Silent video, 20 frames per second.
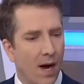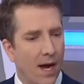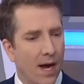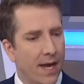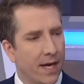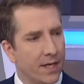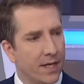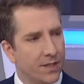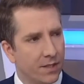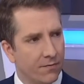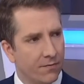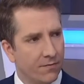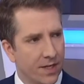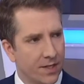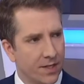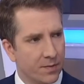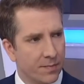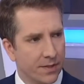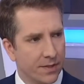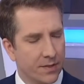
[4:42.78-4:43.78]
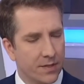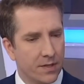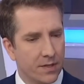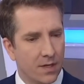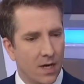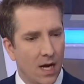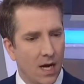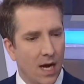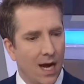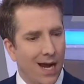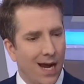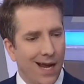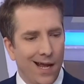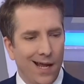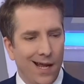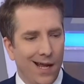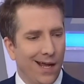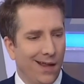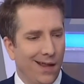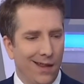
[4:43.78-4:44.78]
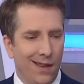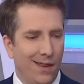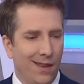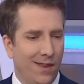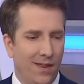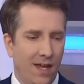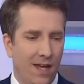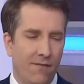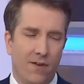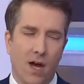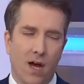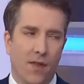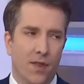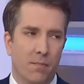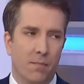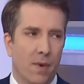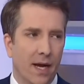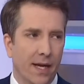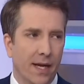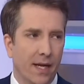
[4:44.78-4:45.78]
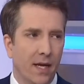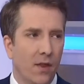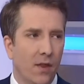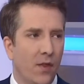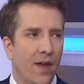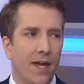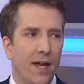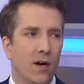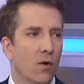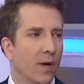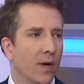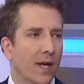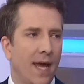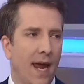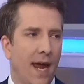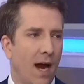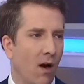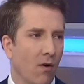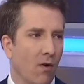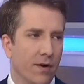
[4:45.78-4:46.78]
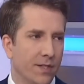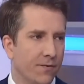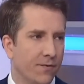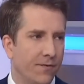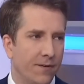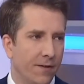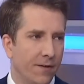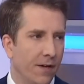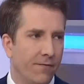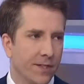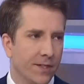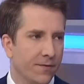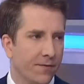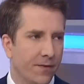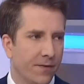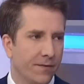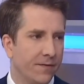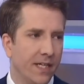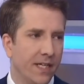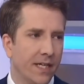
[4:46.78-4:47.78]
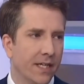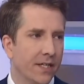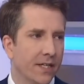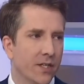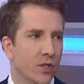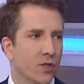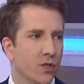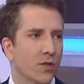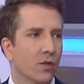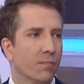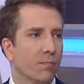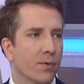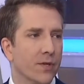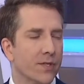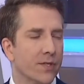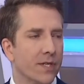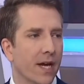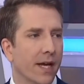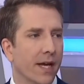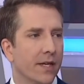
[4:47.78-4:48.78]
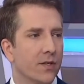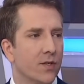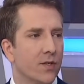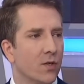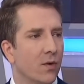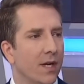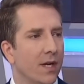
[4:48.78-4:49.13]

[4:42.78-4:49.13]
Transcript: who are buying as investments, they've got the money. They don't care if it's 15 additional percent.